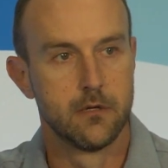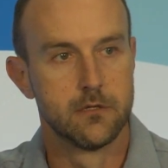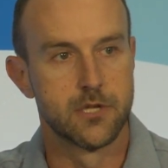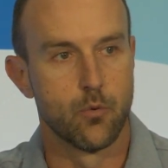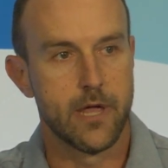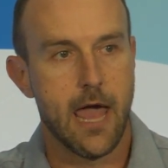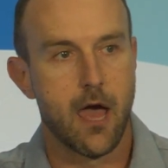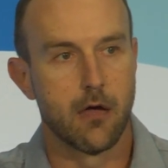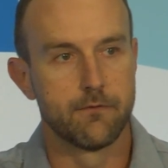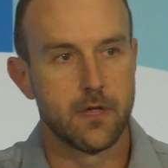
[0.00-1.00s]
So we
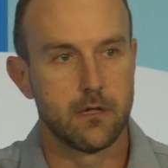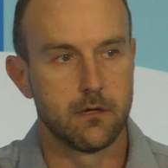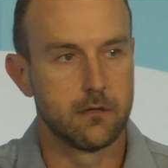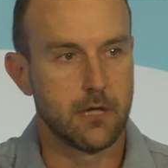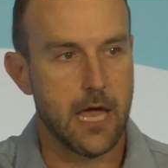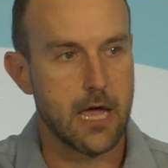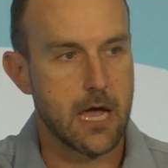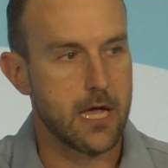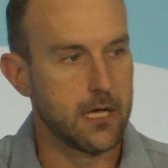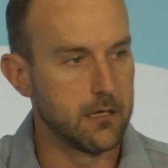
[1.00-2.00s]
have the
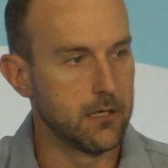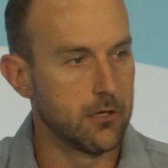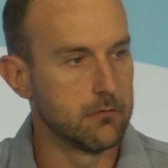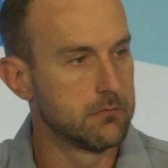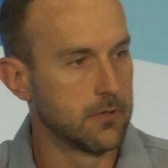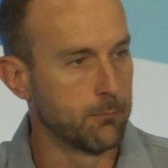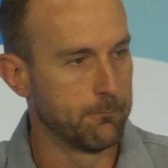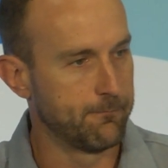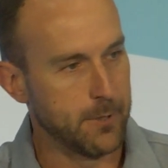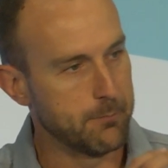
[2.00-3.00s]
AI, you know,
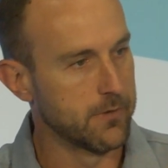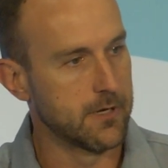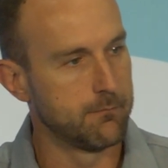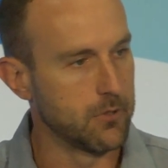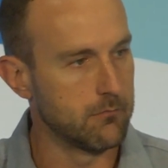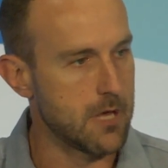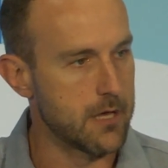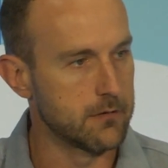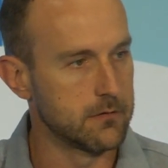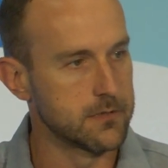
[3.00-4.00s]
people that have built
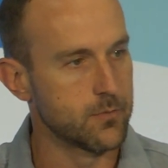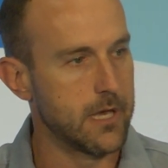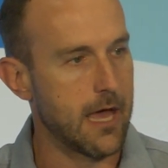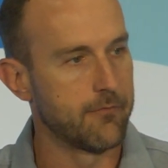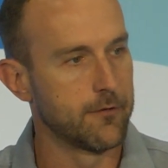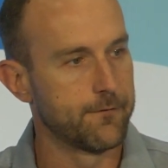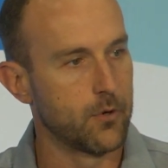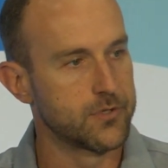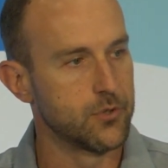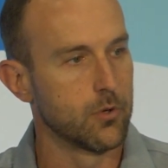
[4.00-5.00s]
models. We have the
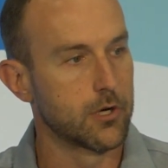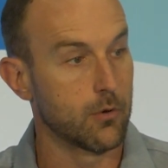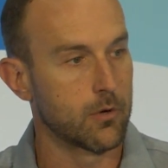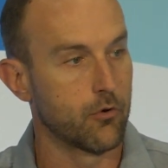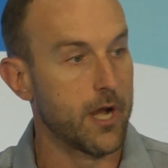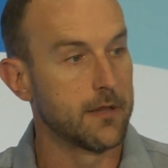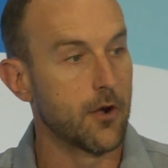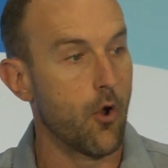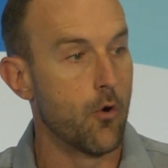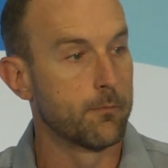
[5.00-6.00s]
folks who are creating
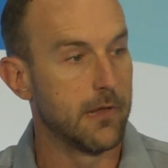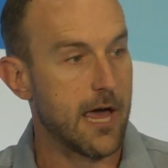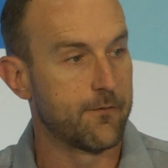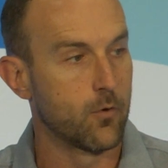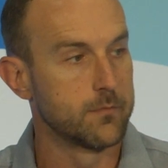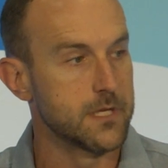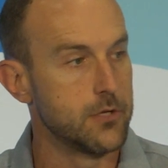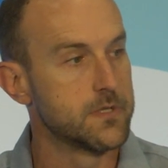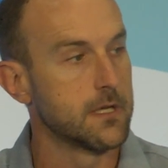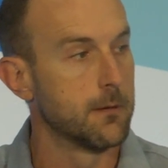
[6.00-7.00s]
their own platforms and
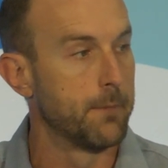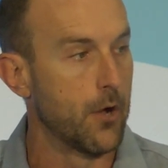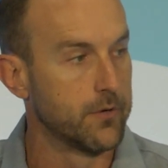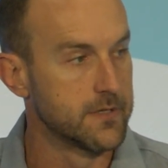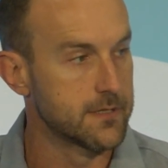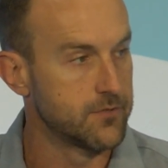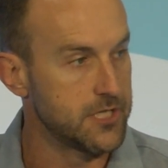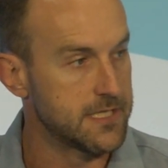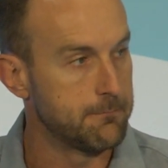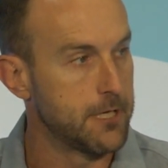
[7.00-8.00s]
using components of
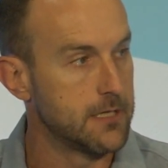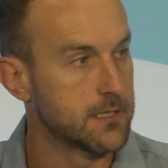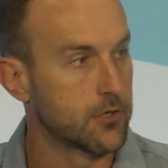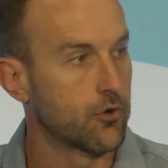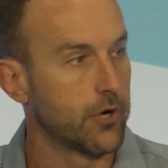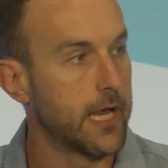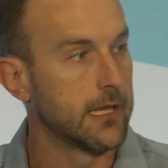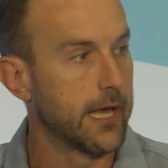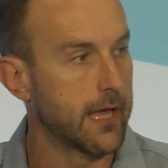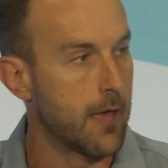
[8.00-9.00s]
GCP to create
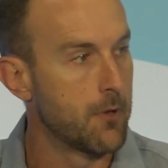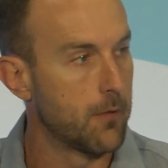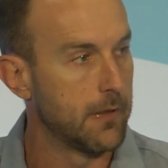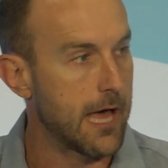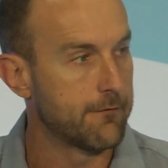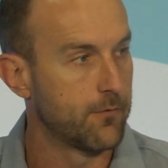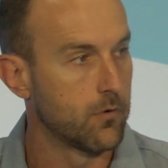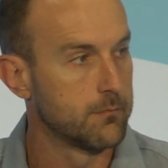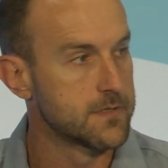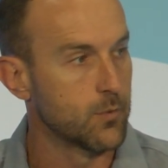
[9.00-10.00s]
like ML
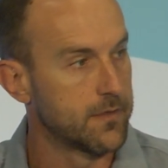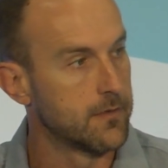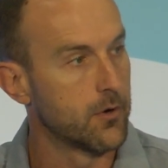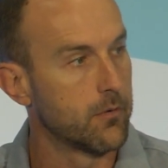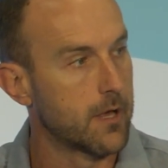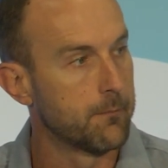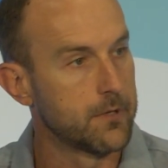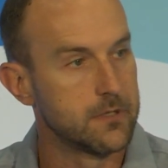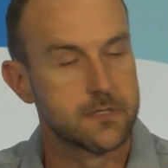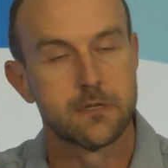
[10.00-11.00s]
platforms within their own
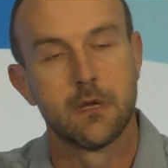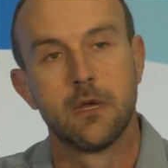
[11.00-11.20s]
companies.